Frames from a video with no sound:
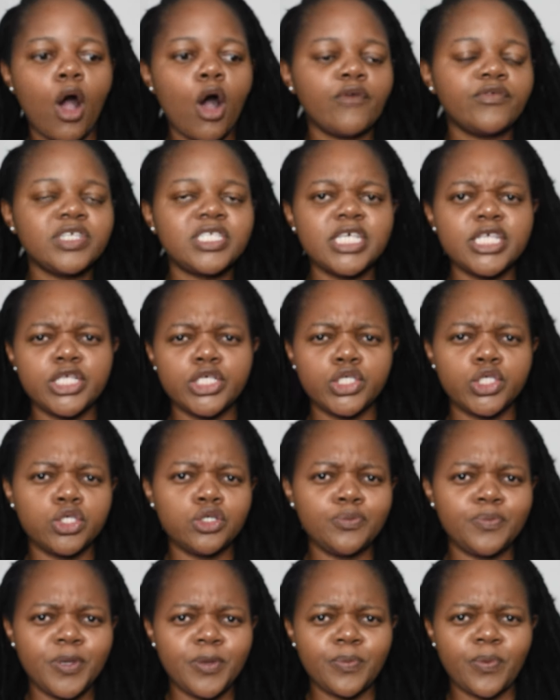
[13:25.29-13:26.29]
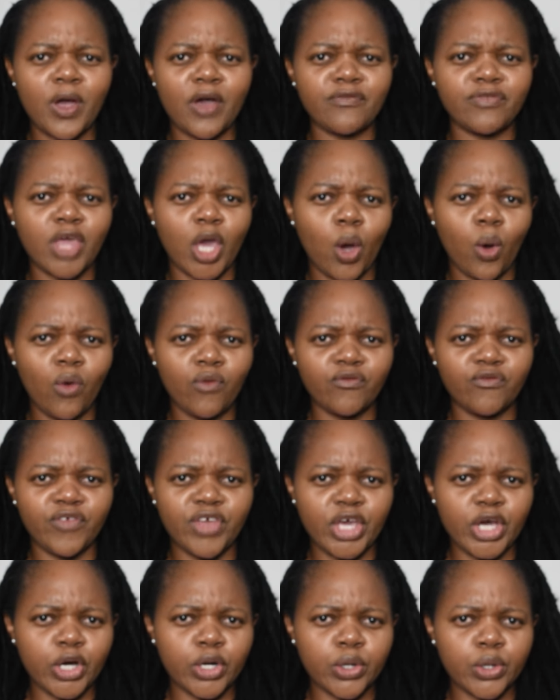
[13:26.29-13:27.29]
Obviously these two people have their own
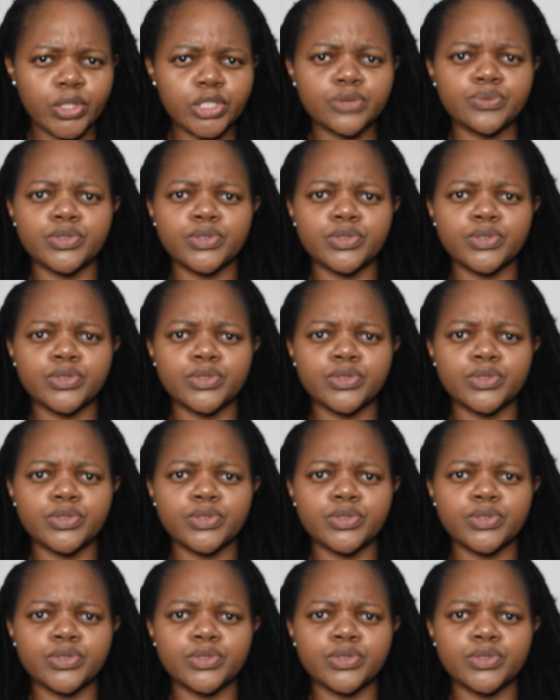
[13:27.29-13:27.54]
vehicles.